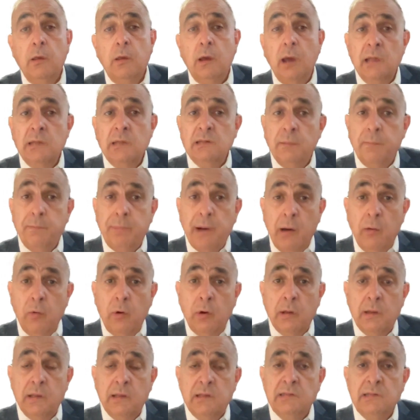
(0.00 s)
and the
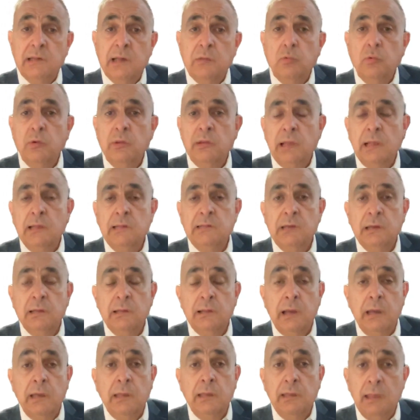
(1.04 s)
power is that we tell the
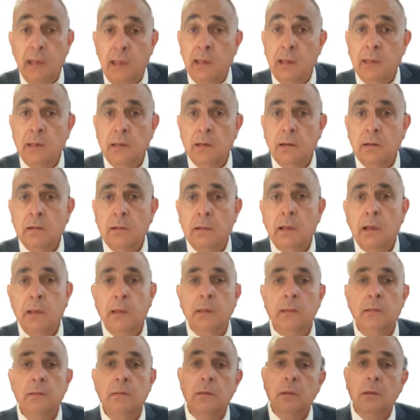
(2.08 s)
client hey
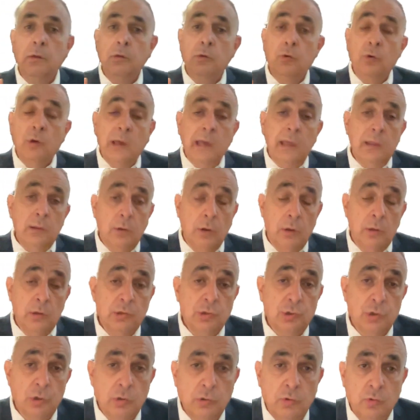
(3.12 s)
client uh, you can
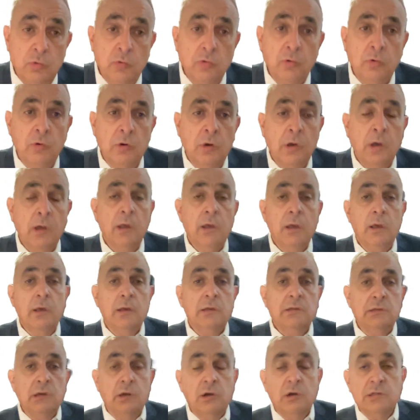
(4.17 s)
also do
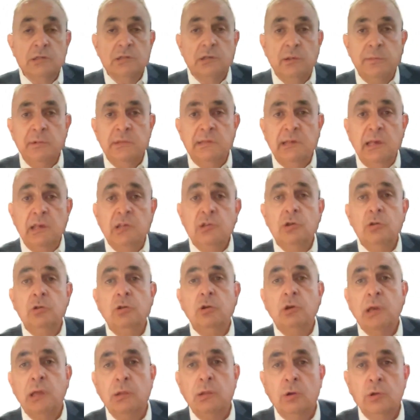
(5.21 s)
the customization you
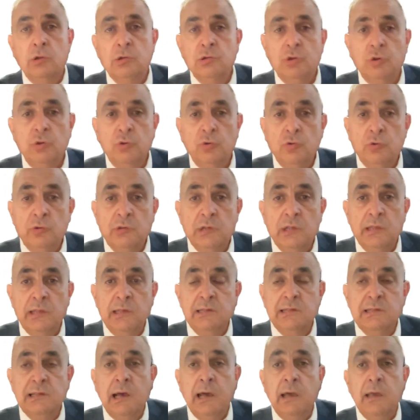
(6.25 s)
can also do the
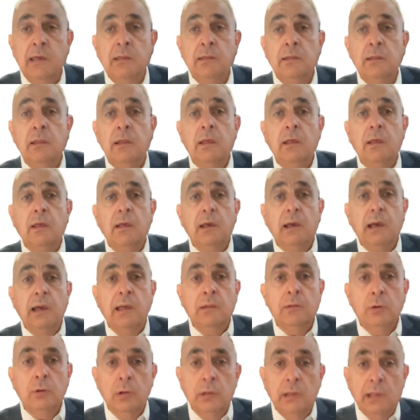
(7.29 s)
design
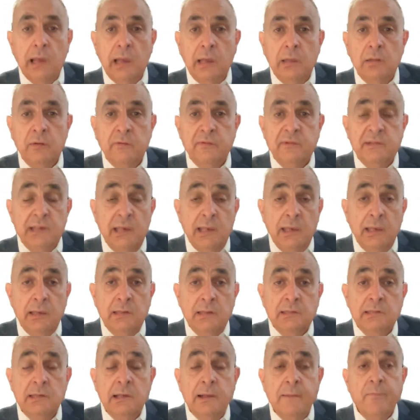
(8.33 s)
and all kind of
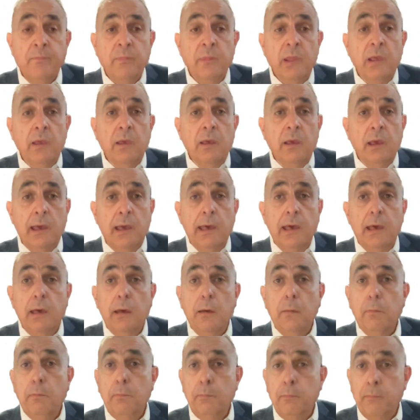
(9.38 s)
things
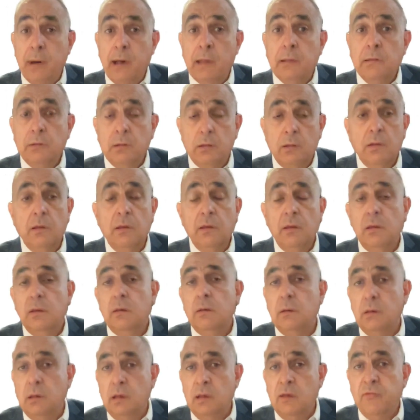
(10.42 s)
uh, but
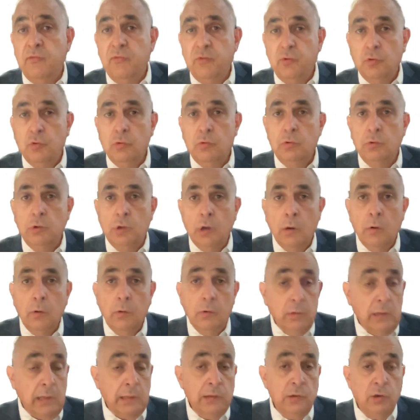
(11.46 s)
if you don't
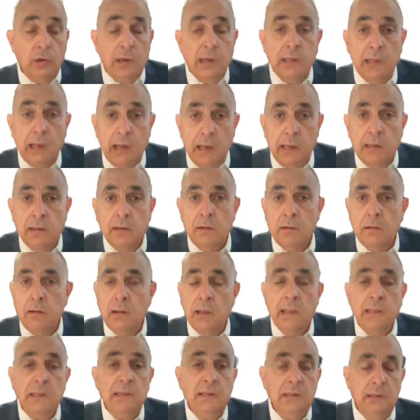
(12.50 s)
and you can hire
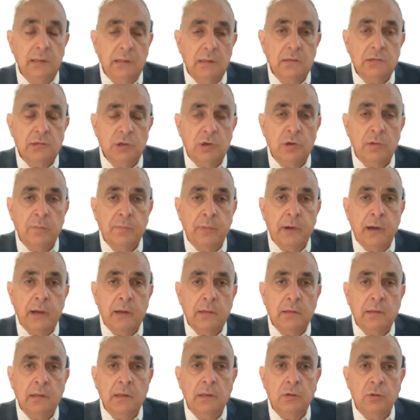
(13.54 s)
any third
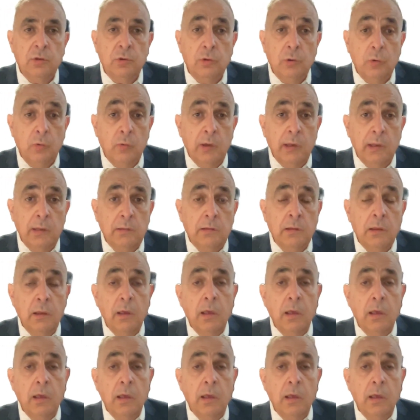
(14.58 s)
party to do it